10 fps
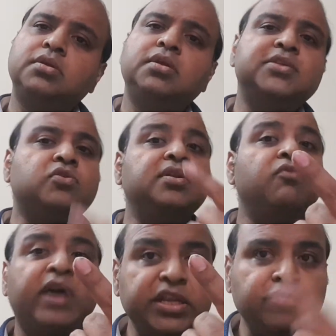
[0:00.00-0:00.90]
is only
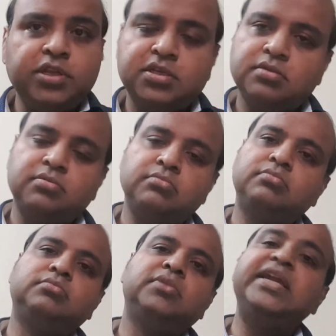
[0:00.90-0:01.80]
1 unit
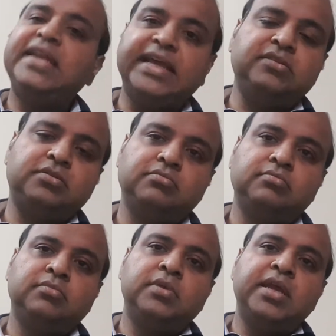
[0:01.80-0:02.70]
in length,
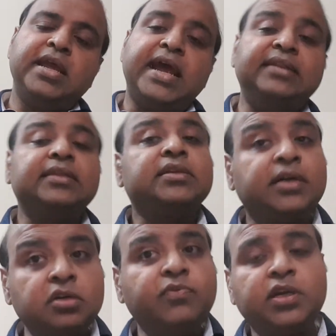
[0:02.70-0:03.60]
and the
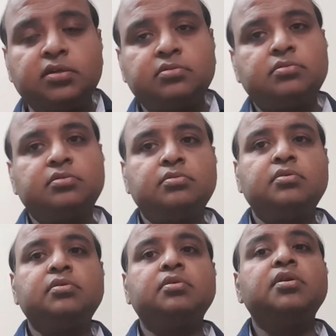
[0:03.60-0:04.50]
third one
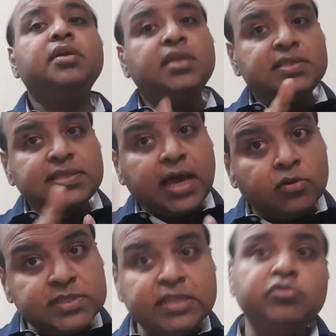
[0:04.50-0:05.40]
is
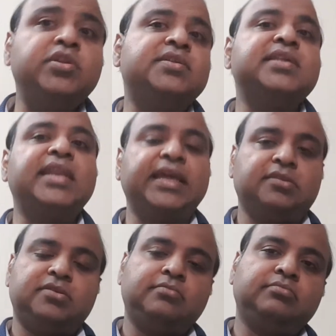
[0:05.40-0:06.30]
1000 units in
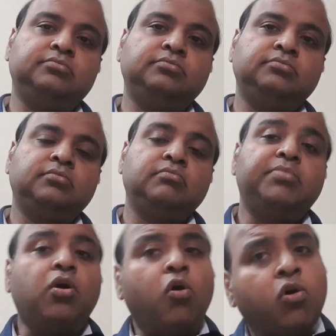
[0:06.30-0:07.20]
length.
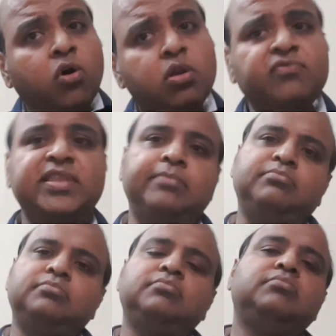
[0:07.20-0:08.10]
But all of them